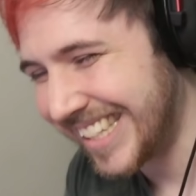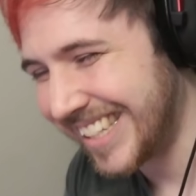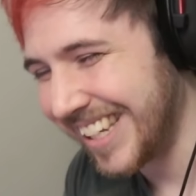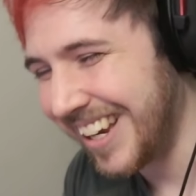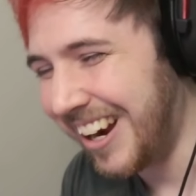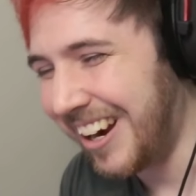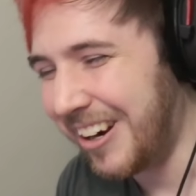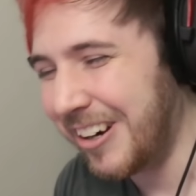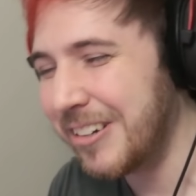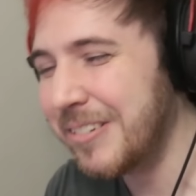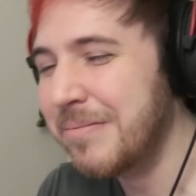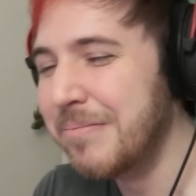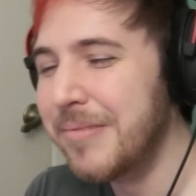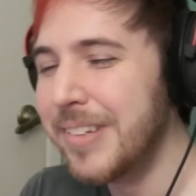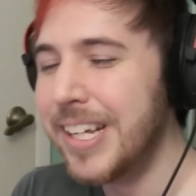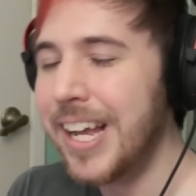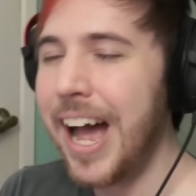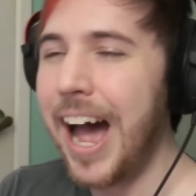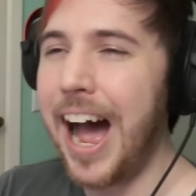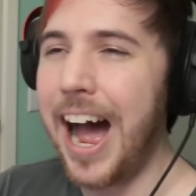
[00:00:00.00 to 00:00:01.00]
So,
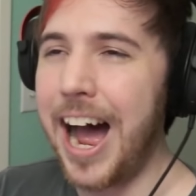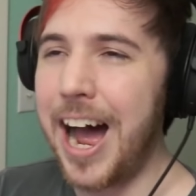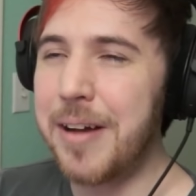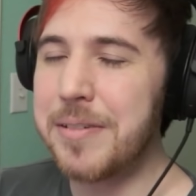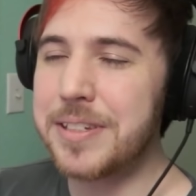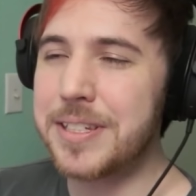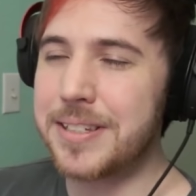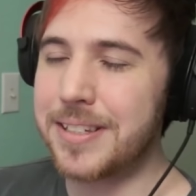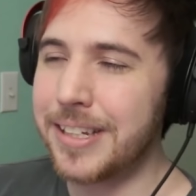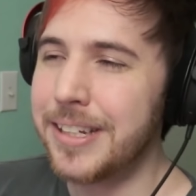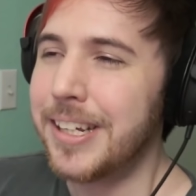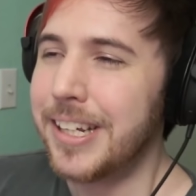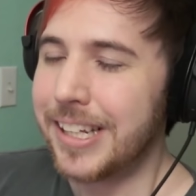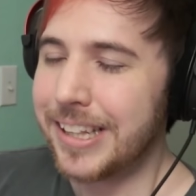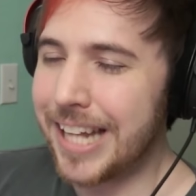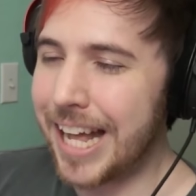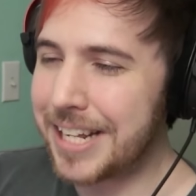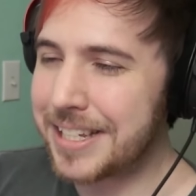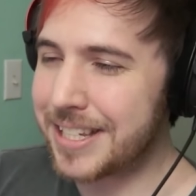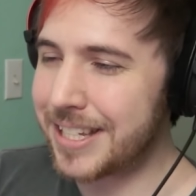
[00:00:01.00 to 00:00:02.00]
um,
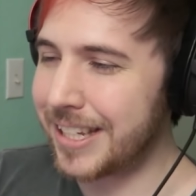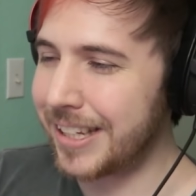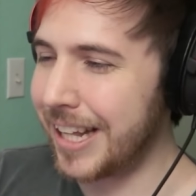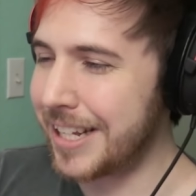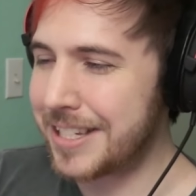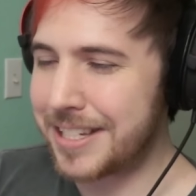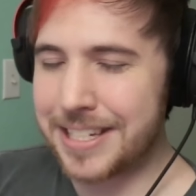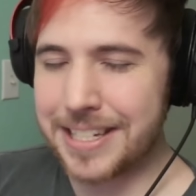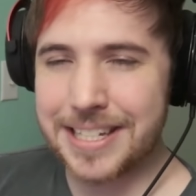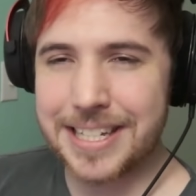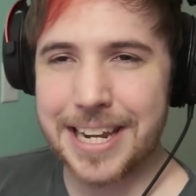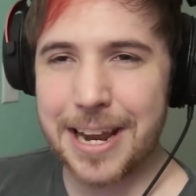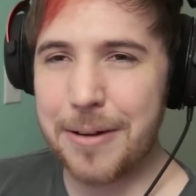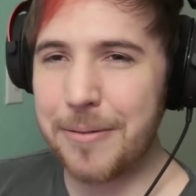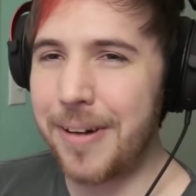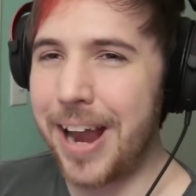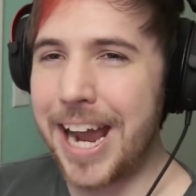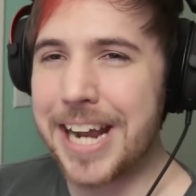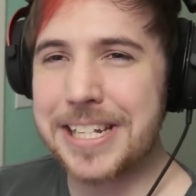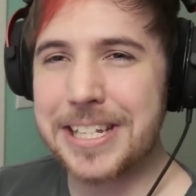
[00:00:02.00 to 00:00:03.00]
let's let's just get
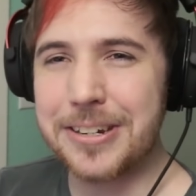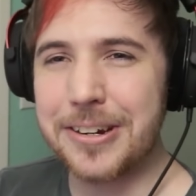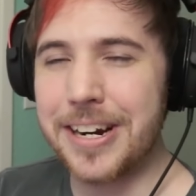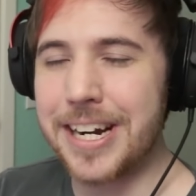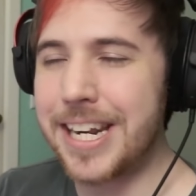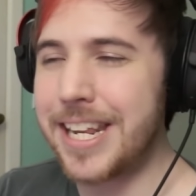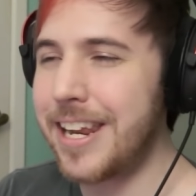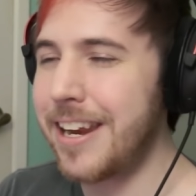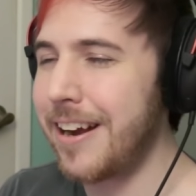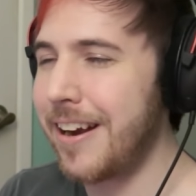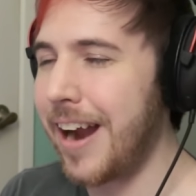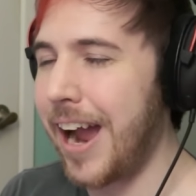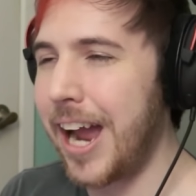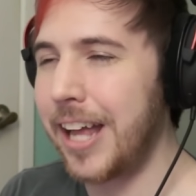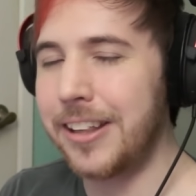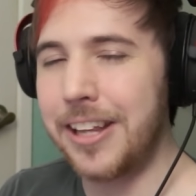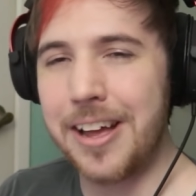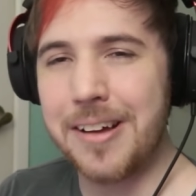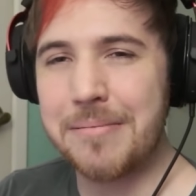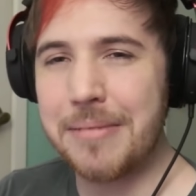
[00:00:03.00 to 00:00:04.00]
right to it here. I
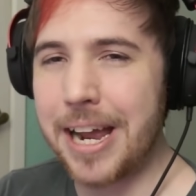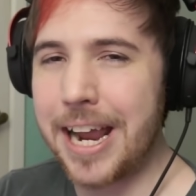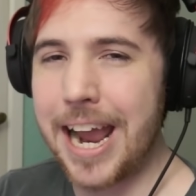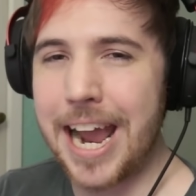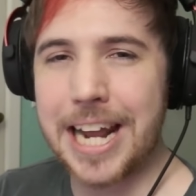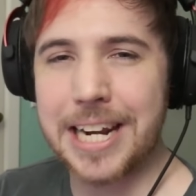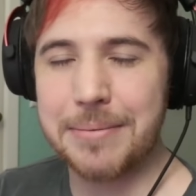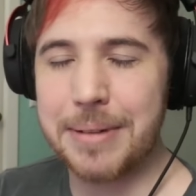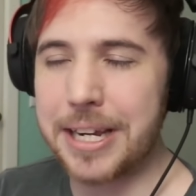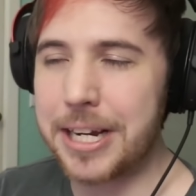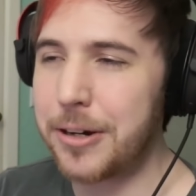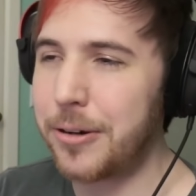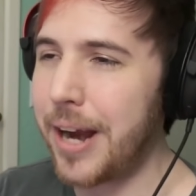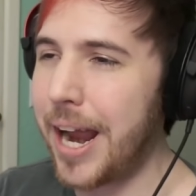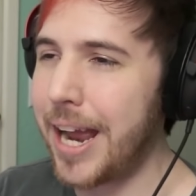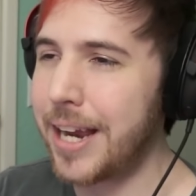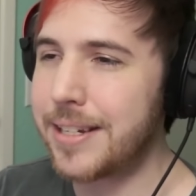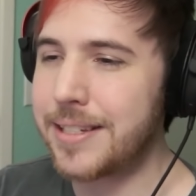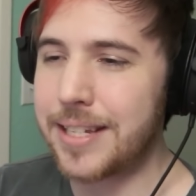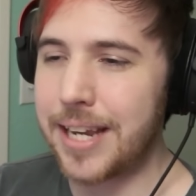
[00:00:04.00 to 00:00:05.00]
love my anime
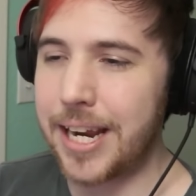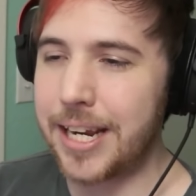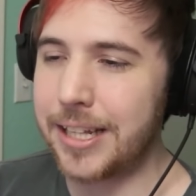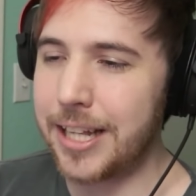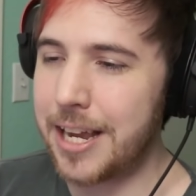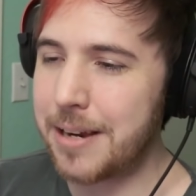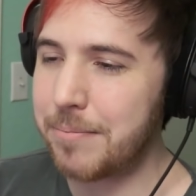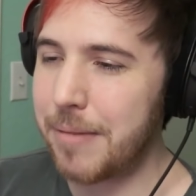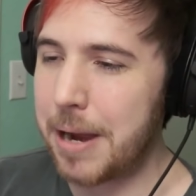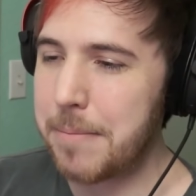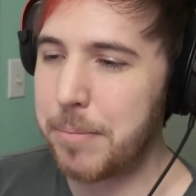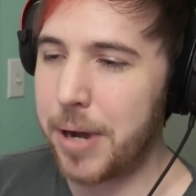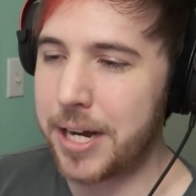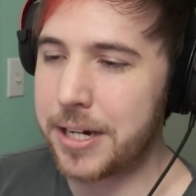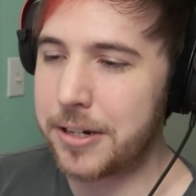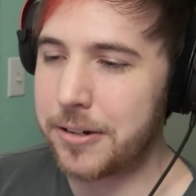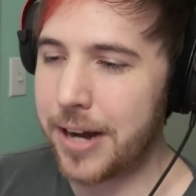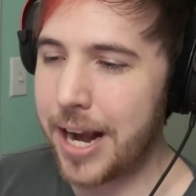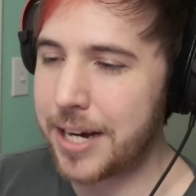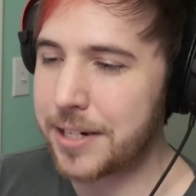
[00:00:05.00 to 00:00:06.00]
cracks. I like my
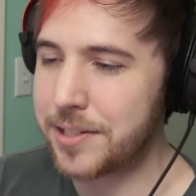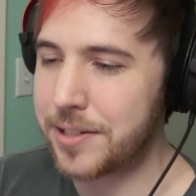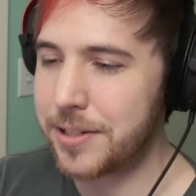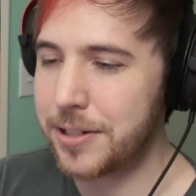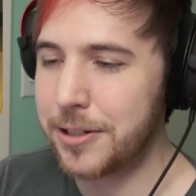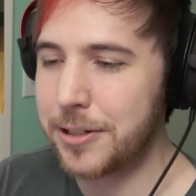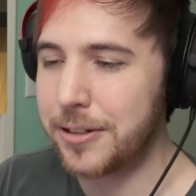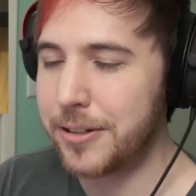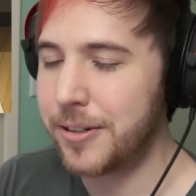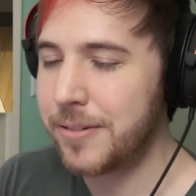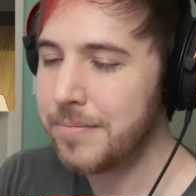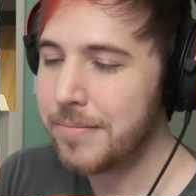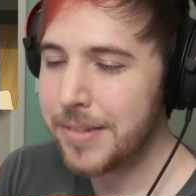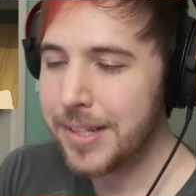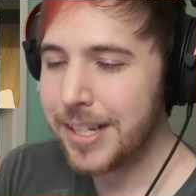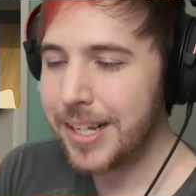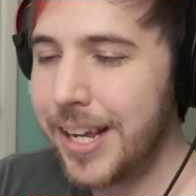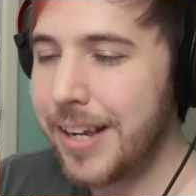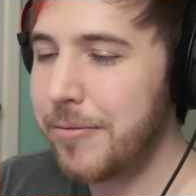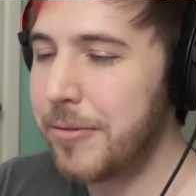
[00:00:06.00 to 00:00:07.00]
butt cracks too.
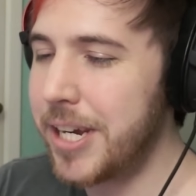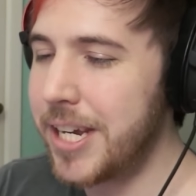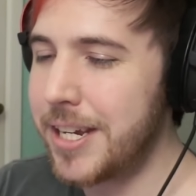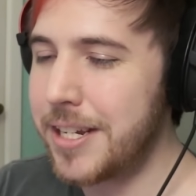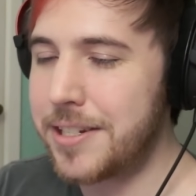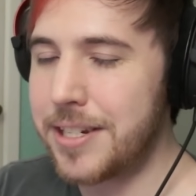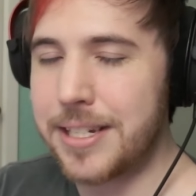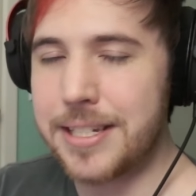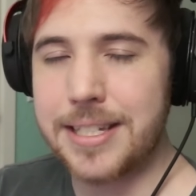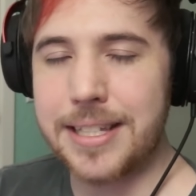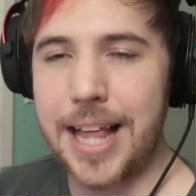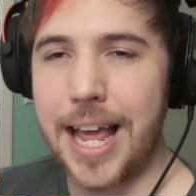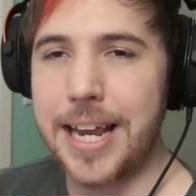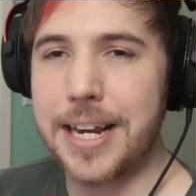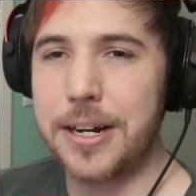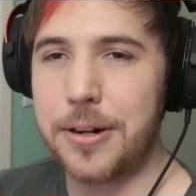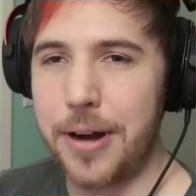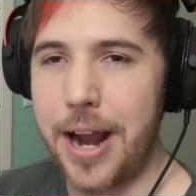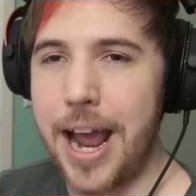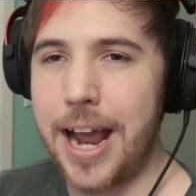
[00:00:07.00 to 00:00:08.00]
We just
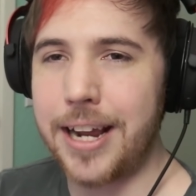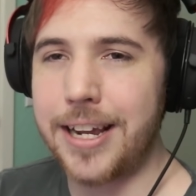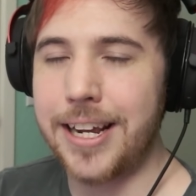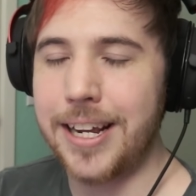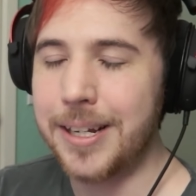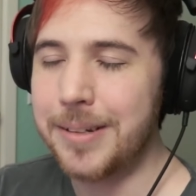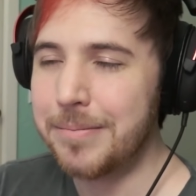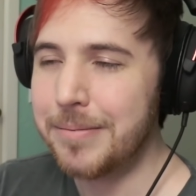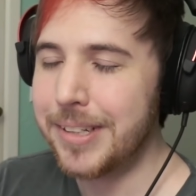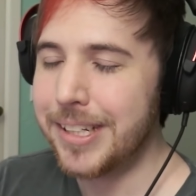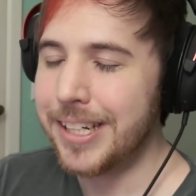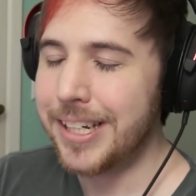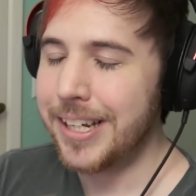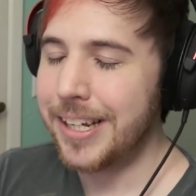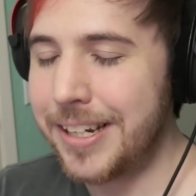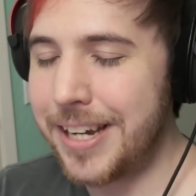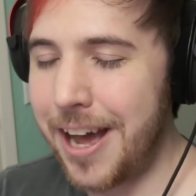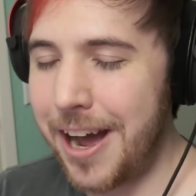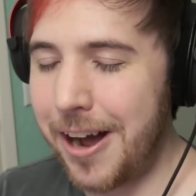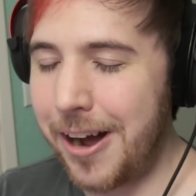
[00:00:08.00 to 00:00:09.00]
like crack.
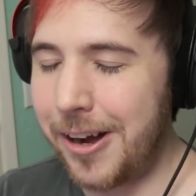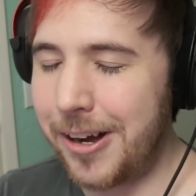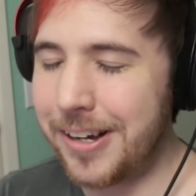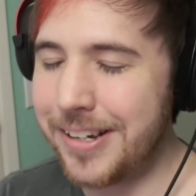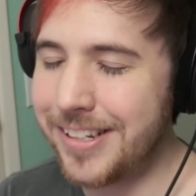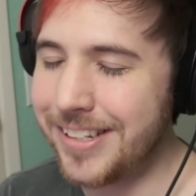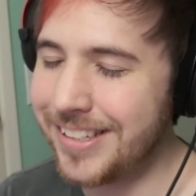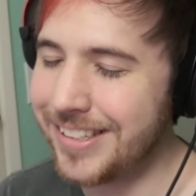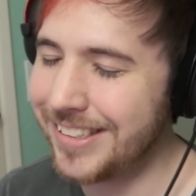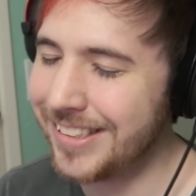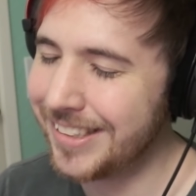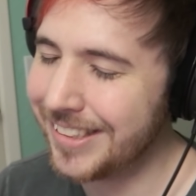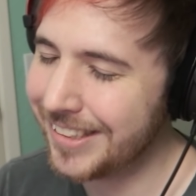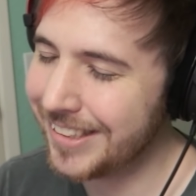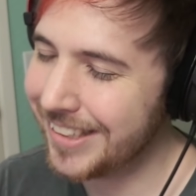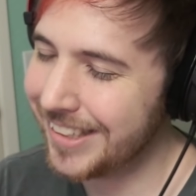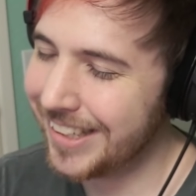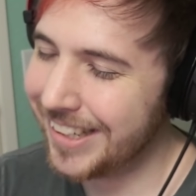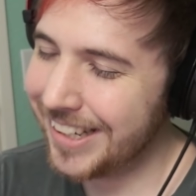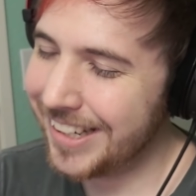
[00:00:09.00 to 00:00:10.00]
No.
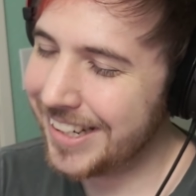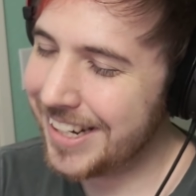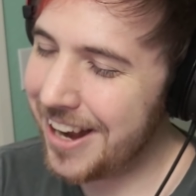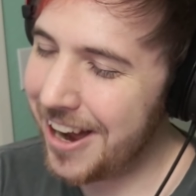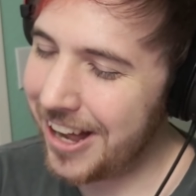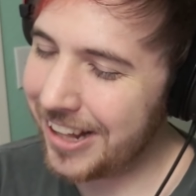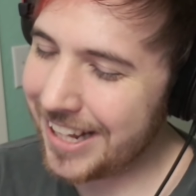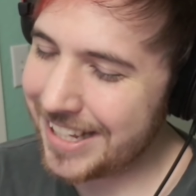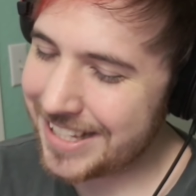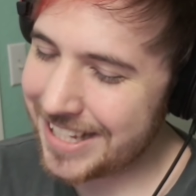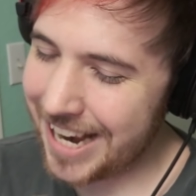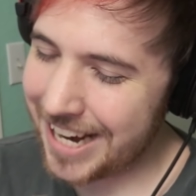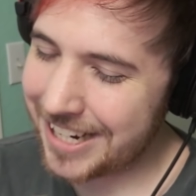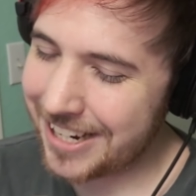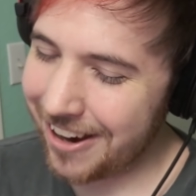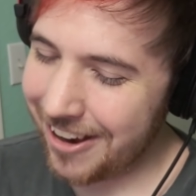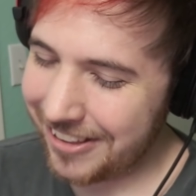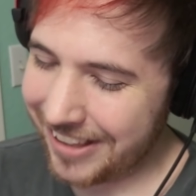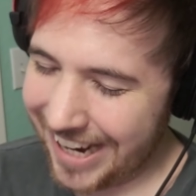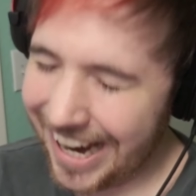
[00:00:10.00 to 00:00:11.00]
No, let's not
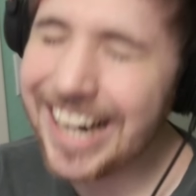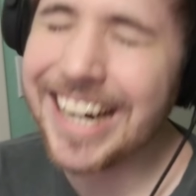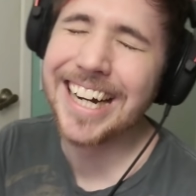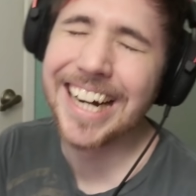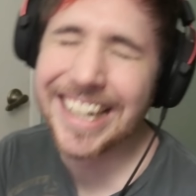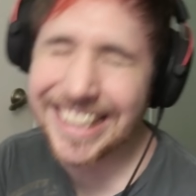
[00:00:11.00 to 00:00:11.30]
go there.